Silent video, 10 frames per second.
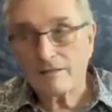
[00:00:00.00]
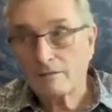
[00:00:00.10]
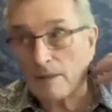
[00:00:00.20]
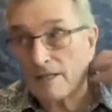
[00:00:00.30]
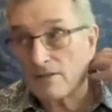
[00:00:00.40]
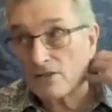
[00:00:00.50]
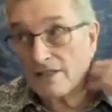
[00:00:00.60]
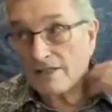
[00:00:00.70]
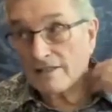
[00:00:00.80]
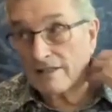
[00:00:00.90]
It matters
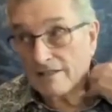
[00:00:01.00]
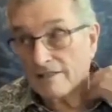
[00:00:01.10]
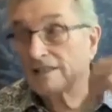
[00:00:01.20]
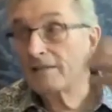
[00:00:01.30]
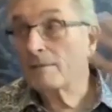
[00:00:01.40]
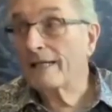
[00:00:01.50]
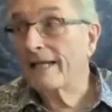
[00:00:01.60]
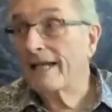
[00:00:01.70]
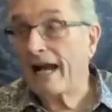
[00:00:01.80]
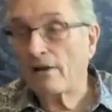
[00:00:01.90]
they see
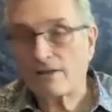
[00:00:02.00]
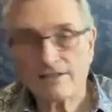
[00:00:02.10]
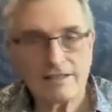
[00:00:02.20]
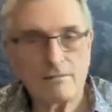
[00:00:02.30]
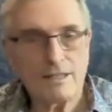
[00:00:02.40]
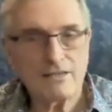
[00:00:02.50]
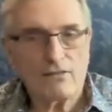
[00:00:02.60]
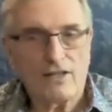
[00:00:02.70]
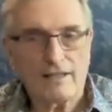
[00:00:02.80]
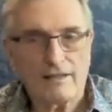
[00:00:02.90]
me how they see me is
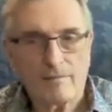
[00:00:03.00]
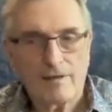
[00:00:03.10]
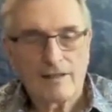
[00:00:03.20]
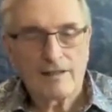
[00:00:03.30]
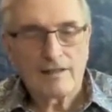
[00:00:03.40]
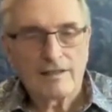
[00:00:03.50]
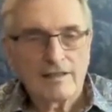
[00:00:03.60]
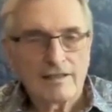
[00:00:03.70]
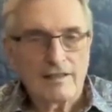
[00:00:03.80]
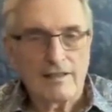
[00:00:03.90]
fine.
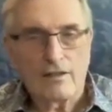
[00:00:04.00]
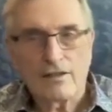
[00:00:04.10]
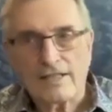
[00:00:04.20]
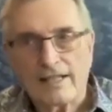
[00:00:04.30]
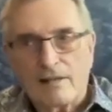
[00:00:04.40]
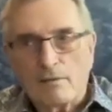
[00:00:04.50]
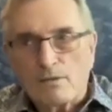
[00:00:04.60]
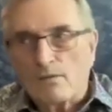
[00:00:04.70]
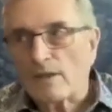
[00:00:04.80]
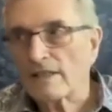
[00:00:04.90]
It's like I
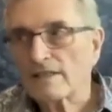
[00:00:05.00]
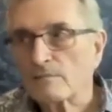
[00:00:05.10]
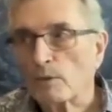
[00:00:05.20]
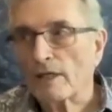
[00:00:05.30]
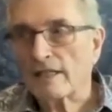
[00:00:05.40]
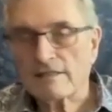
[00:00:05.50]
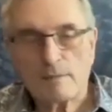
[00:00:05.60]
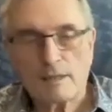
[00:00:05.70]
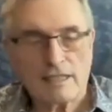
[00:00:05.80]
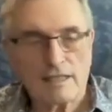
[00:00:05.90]
was very surprised
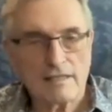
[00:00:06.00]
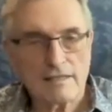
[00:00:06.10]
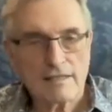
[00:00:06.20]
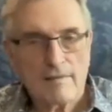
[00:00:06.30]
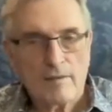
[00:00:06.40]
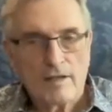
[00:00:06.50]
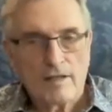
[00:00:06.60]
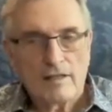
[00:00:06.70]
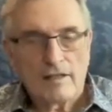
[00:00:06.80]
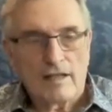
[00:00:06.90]
because
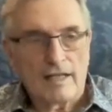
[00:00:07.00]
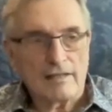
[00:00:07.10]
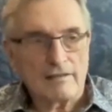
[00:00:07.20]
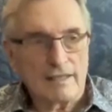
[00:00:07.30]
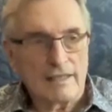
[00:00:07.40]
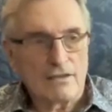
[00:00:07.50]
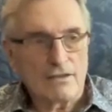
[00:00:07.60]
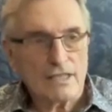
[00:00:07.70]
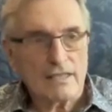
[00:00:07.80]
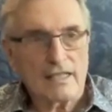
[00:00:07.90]
I had a lady who
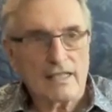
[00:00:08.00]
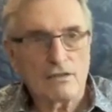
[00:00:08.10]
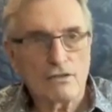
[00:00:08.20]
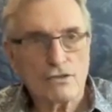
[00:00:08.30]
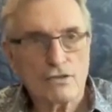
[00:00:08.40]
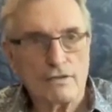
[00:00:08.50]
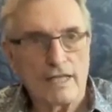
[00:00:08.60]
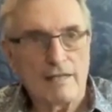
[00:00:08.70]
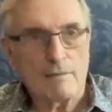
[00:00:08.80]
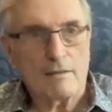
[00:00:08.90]
said, "Can I use your
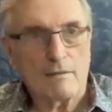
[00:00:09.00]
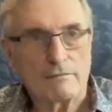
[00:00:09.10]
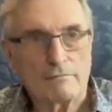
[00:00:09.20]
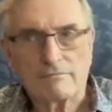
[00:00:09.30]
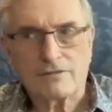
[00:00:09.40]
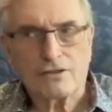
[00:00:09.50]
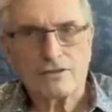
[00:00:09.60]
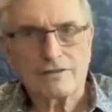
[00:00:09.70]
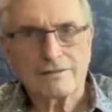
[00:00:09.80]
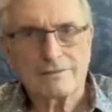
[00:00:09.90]
name?" And I went,
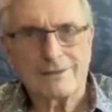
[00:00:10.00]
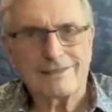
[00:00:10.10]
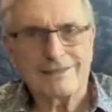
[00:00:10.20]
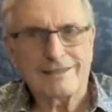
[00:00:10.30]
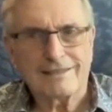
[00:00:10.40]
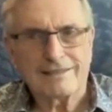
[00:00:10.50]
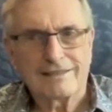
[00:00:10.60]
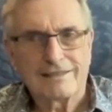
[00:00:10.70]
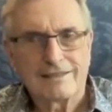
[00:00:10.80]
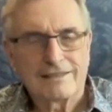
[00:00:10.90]
"Sure, why not?"
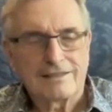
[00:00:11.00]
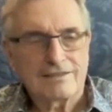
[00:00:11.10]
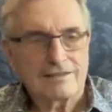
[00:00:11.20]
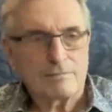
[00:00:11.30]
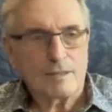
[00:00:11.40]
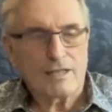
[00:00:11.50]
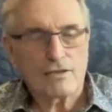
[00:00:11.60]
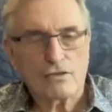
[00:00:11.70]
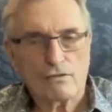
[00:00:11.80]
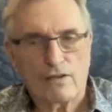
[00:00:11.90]
She says,
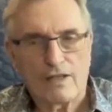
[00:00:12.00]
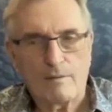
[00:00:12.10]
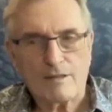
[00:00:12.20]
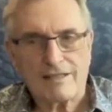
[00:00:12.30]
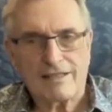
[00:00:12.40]
"Because you're famous."